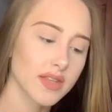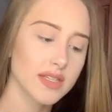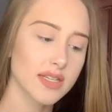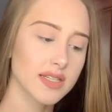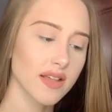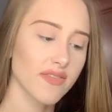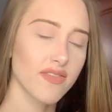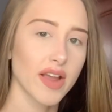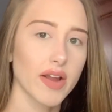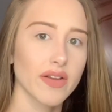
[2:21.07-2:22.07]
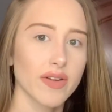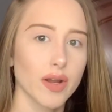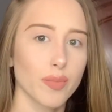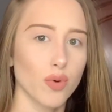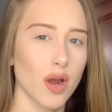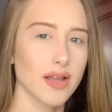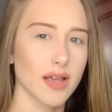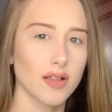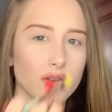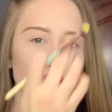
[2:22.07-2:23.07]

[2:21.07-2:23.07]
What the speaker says: This is a very, very bright yellow,